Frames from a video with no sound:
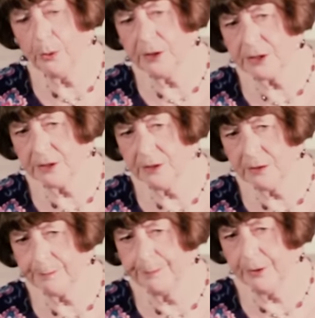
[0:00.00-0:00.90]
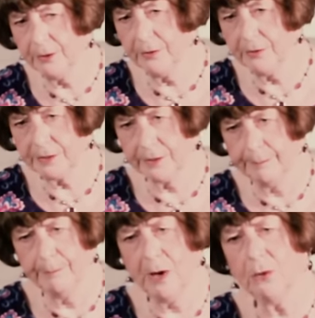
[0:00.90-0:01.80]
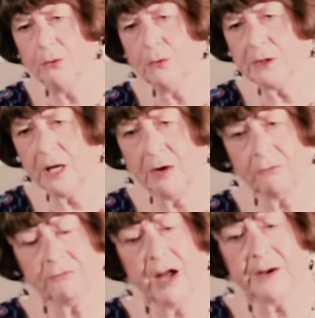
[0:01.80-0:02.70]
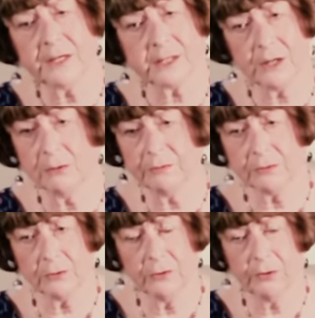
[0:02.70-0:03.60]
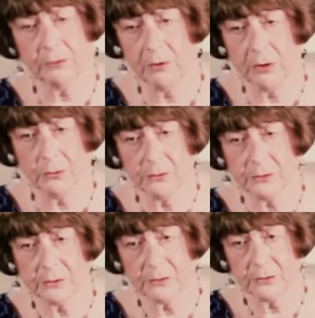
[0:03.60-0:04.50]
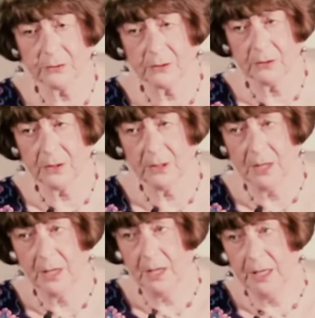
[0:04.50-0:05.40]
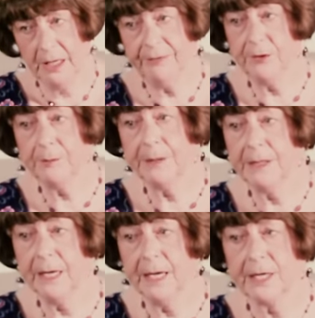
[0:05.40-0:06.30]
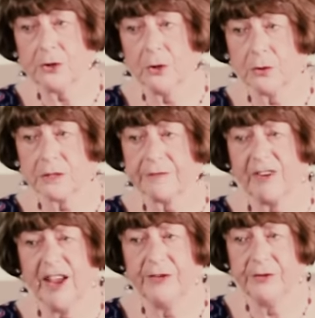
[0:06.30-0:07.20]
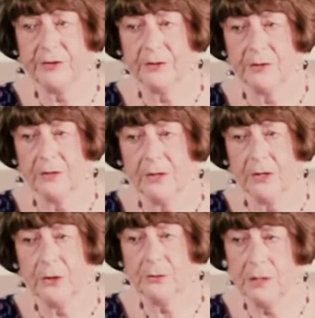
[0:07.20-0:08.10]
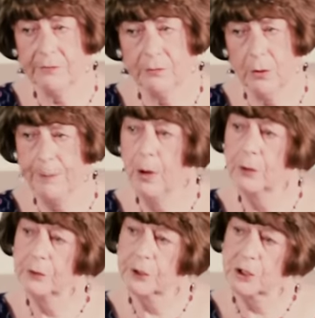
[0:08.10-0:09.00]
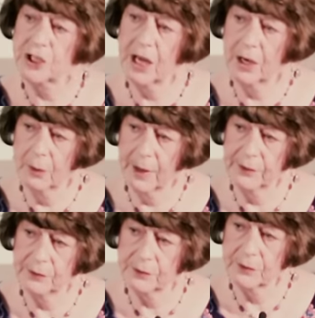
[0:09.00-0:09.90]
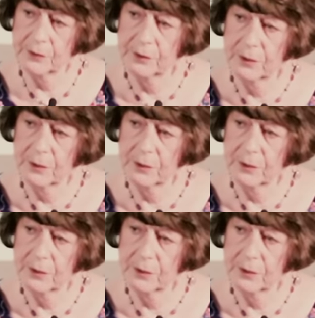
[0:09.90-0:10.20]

poisoned, burned, and mowed, and run us over on the road. If you'd been a hedgehog's friend, you'd give your pond a shallow end